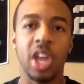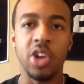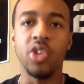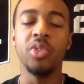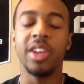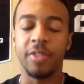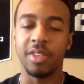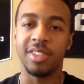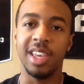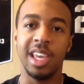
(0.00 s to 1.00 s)
new different
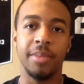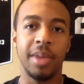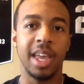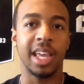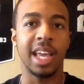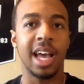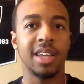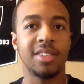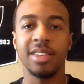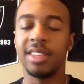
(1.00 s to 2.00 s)
team. And
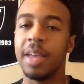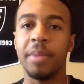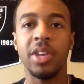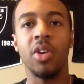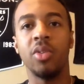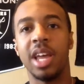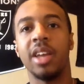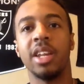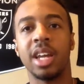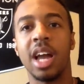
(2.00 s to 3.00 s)
guys, just let me know down
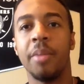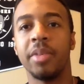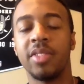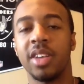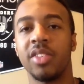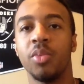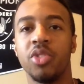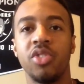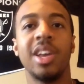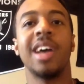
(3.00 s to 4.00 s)
in the comment section what
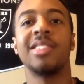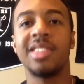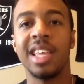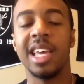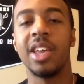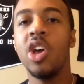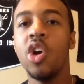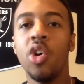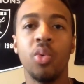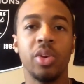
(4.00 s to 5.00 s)
you guys think,
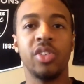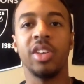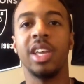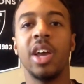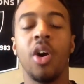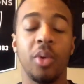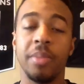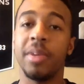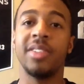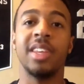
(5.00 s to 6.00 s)
who we should get. Are we
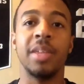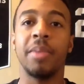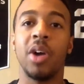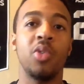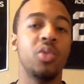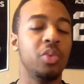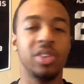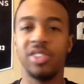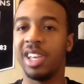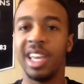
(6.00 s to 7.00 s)
missing anybody? Who we
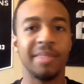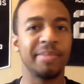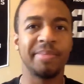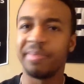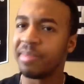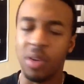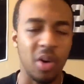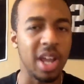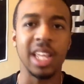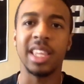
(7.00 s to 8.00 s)
should get, or
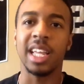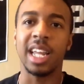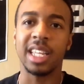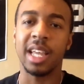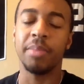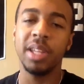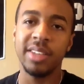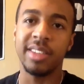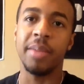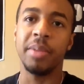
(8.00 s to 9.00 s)
anything like that? Please
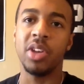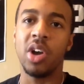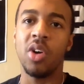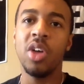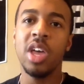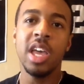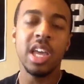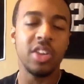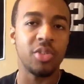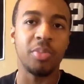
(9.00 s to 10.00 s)
let me know. It
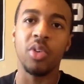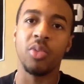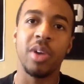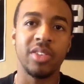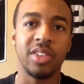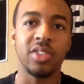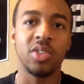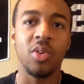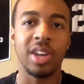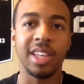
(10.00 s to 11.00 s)
is your boy
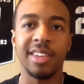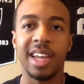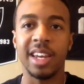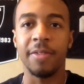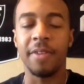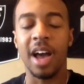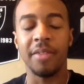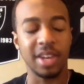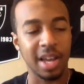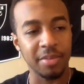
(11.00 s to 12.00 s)
Raiders_1995,
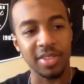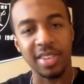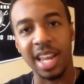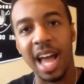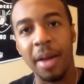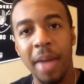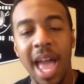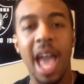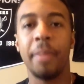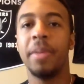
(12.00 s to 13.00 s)
and I'm just saying I'm
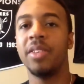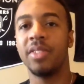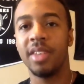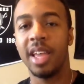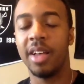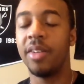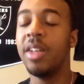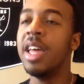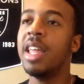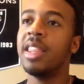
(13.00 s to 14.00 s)
happy as hell
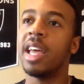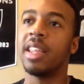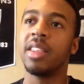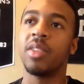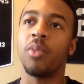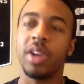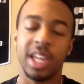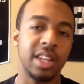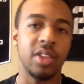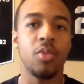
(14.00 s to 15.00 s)
that we're
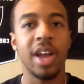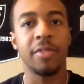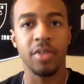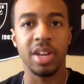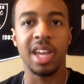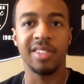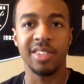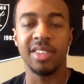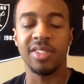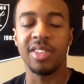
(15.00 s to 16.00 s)
getting the right free agents
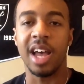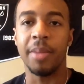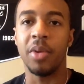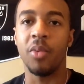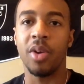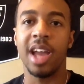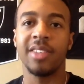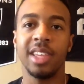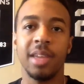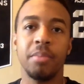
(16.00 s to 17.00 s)
this time, and we're
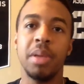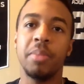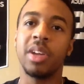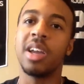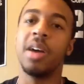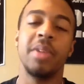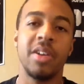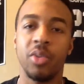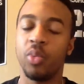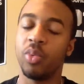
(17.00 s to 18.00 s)
actually getting people to come
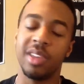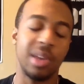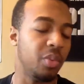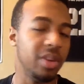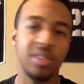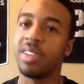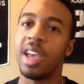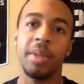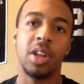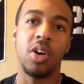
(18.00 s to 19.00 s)
here, and we just
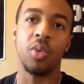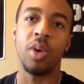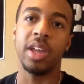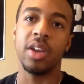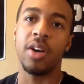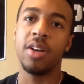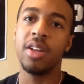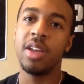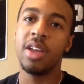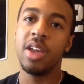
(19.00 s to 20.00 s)
came a long way, y'all.
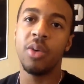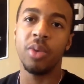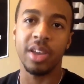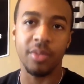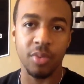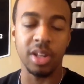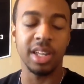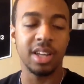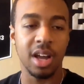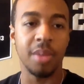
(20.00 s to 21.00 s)
We have really
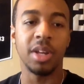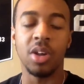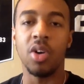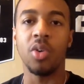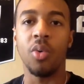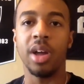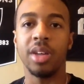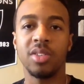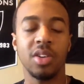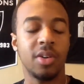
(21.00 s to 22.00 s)
come a long way.
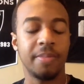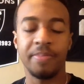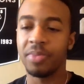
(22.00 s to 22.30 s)
So